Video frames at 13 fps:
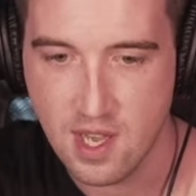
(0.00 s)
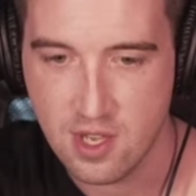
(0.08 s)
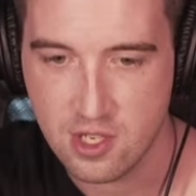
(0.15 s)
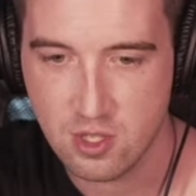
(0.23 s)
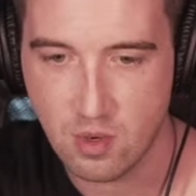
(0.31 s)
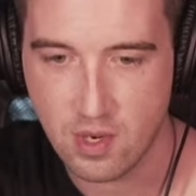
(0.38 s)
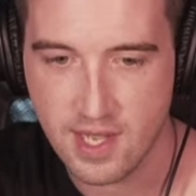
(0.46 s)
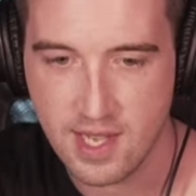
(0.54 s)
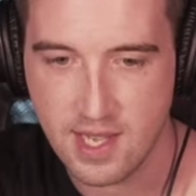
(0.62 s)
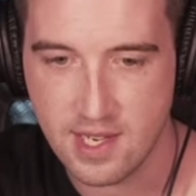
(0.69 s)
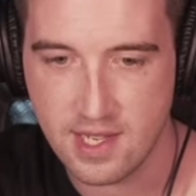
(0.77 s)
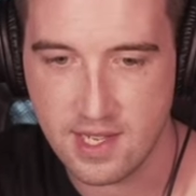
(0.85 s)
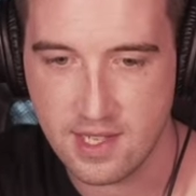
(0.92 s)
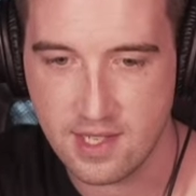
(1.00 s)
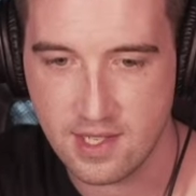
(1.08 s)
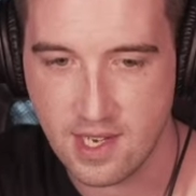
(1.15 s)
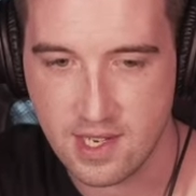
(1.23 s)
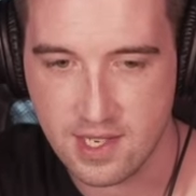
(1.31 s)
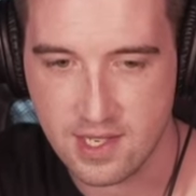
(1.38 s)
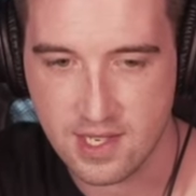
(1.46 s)
you don't want to
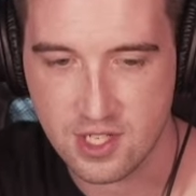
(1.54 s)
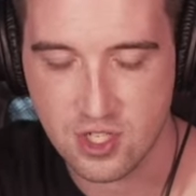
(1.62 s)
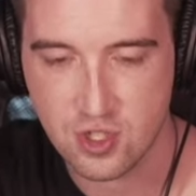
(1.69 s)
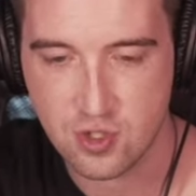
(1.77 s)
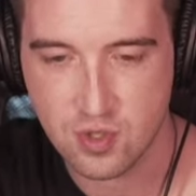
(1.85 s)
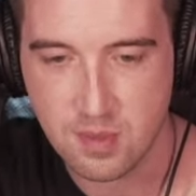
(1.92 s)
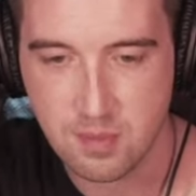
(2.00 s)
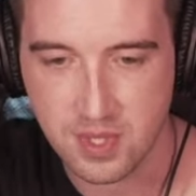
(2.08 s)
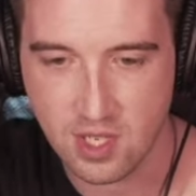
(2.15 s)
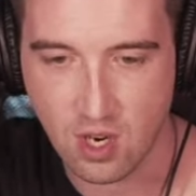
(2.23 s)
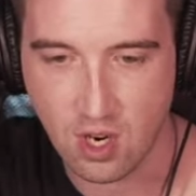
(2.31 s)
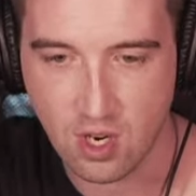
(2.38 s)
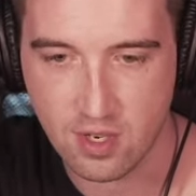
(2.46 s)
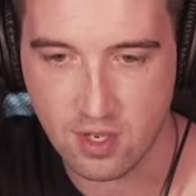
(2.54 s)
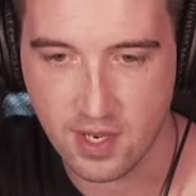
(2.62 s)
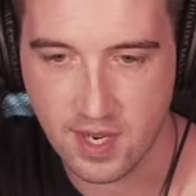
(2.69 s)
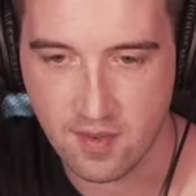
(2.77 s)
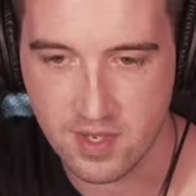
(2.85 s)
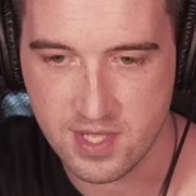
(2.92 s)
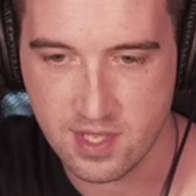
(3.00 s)
hitting extremely hard on
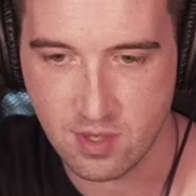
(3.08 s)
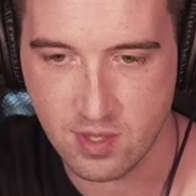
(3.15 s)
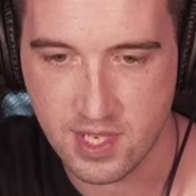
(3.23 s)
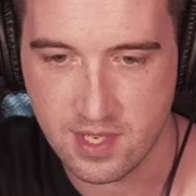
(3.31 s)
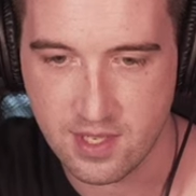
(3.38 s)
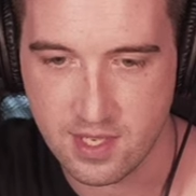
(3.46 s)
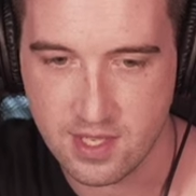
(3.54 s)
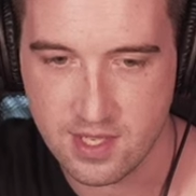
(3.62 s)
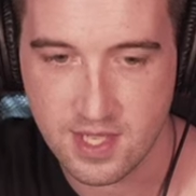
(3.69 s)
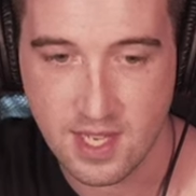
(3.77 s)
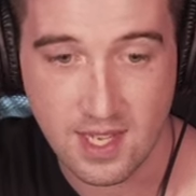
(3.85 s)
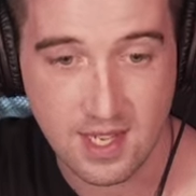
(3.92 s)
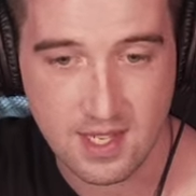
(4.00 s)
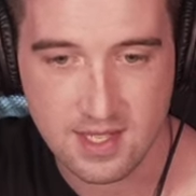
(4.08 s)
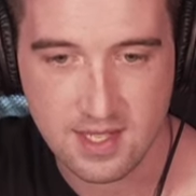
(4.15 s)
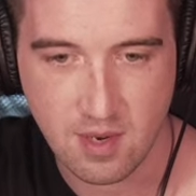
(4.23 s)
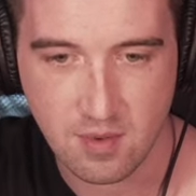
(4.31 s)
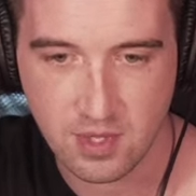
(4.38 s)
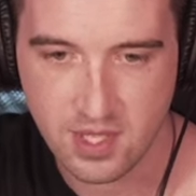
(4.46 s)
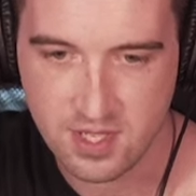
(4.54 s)
every single hit, because it's
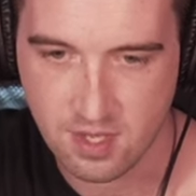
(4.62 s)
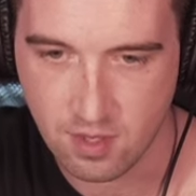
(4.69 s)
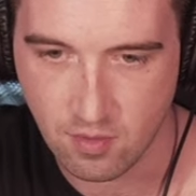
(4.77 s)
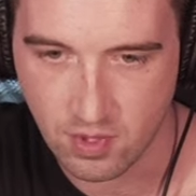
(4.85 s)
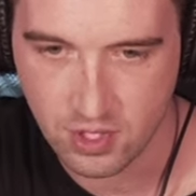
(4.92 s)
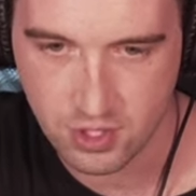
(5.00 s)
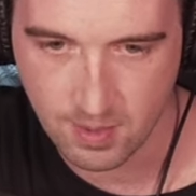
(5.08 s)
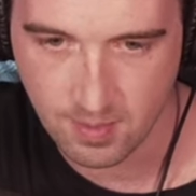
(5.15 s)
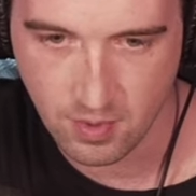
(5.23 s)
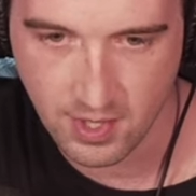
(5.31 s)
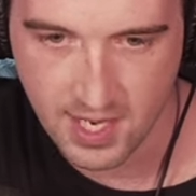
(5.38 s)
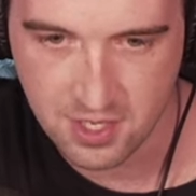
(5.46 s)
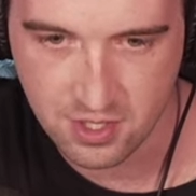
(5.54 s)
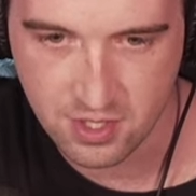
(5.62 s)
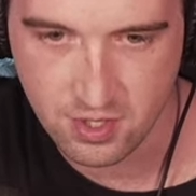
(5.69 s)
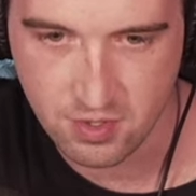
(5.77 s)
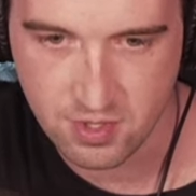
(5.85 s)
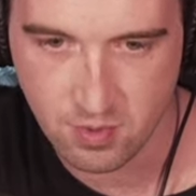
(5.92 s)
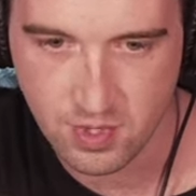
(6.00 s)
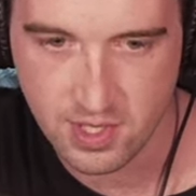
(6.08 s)
not realistic to what a drummer would actually do.
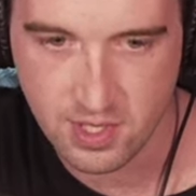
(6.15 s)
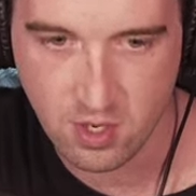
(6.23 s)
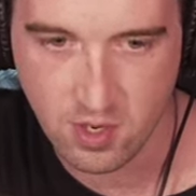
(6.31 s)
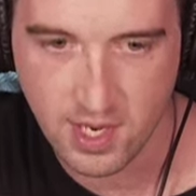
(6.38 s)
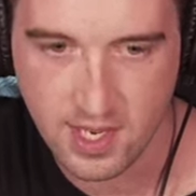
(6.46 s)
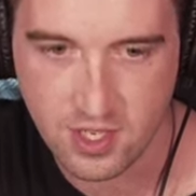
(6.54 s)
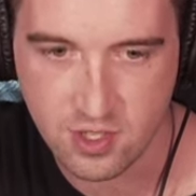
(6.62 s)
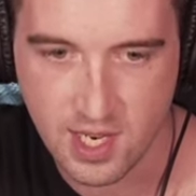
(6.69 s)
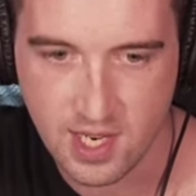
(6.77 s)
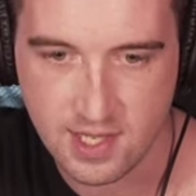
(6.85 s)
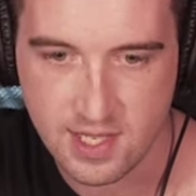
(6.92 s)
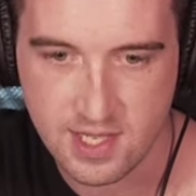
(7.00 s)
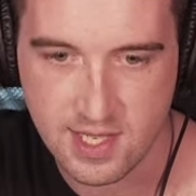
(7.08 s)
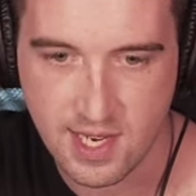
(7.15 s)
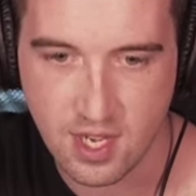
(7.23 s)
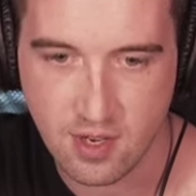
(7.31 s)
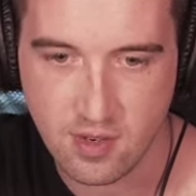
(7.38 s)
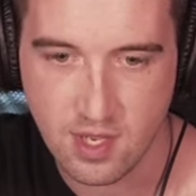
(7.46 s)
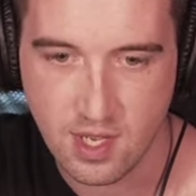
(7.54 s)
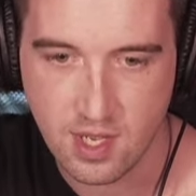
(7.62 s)
So we're gonna go ahead and drag these
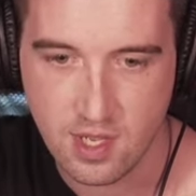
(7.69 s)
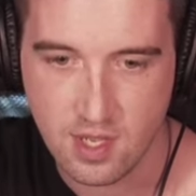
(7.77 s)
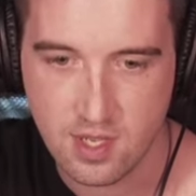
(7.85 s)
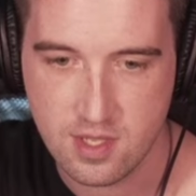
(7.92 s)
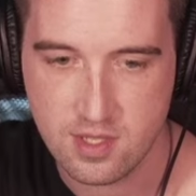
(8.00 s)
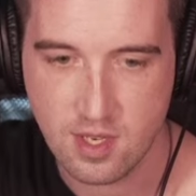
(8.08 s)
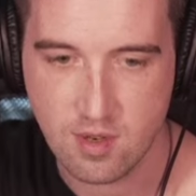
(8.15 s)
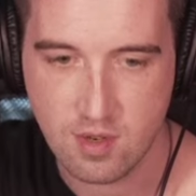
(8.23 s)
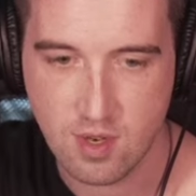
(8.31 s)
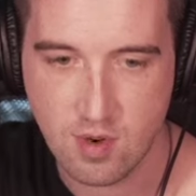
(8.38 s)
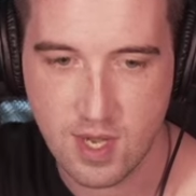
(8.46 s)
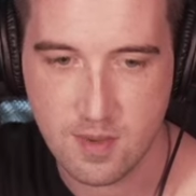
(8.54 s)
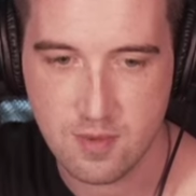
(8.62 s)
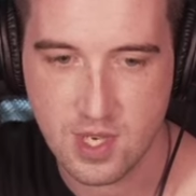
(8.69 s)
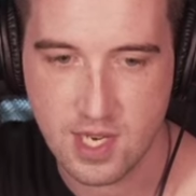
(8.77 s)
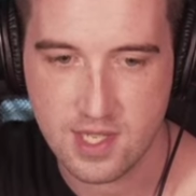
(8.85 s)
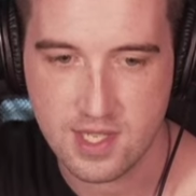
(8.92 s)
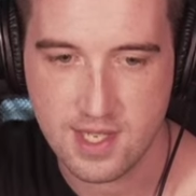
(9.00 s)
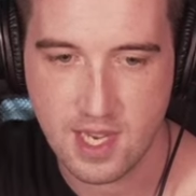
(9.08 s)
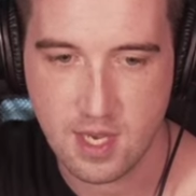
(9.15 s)
down. So we'll go up, drag
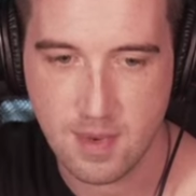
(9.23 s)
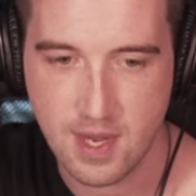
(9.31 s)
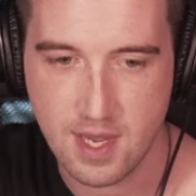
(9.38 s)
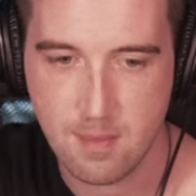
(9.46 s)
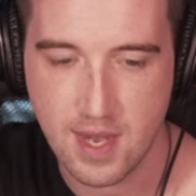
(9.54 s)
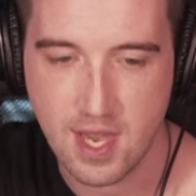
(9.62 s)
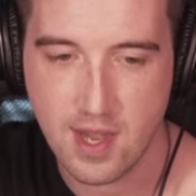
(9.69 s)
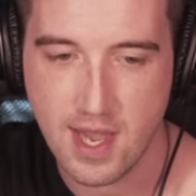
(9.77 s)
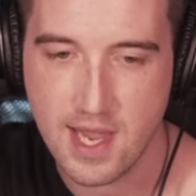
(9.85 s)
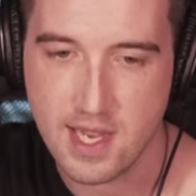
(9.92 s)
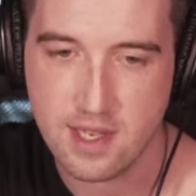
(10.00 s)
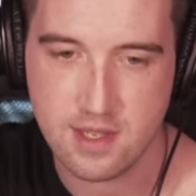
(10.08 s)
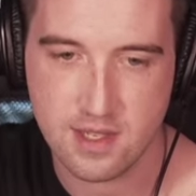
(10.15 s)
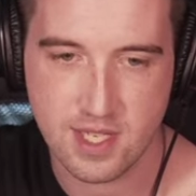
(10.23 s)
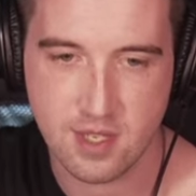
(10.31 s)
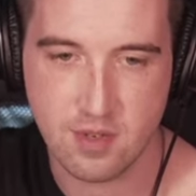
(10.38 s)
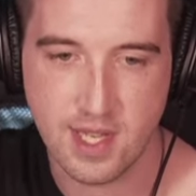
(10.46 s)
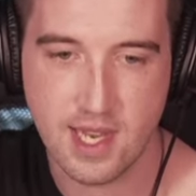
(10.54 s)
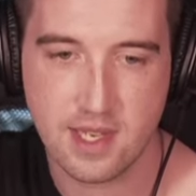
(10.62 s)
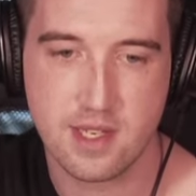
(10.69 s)
these down by about 8, see where
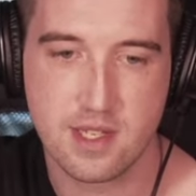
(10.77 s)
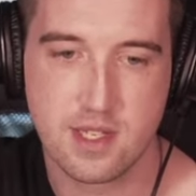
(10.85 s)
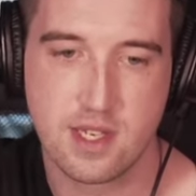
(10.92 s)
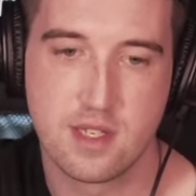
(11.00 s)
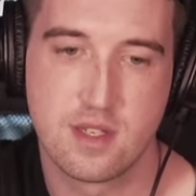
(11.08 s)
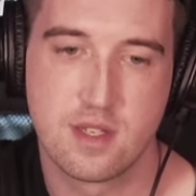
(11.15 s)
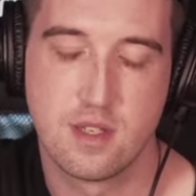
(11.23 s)
that gets us.